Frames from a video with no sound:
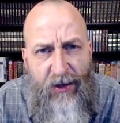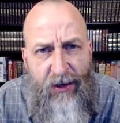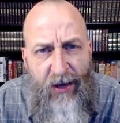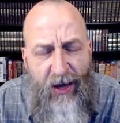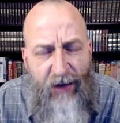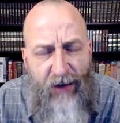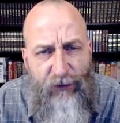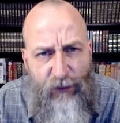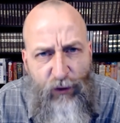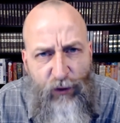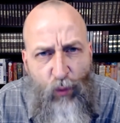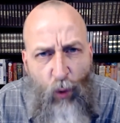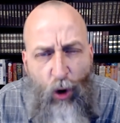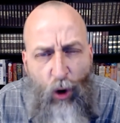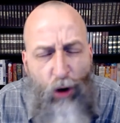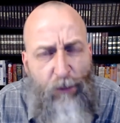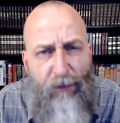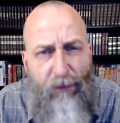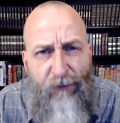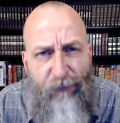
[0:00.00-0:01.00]
as you
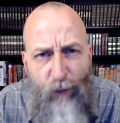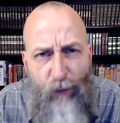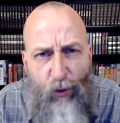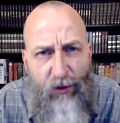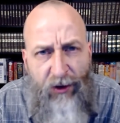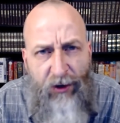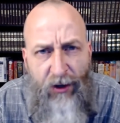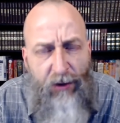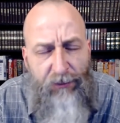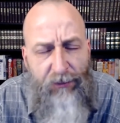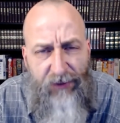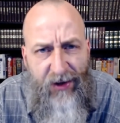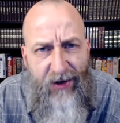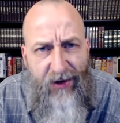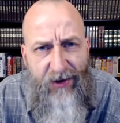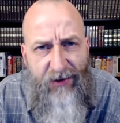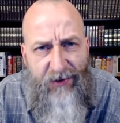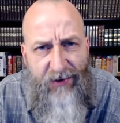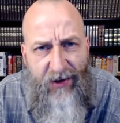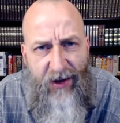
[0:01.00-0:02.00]
walk before Him day
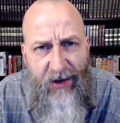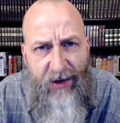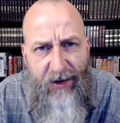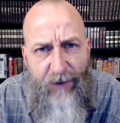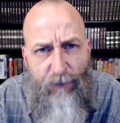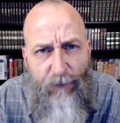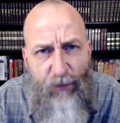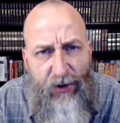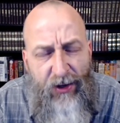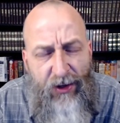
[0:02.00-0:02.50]
to day.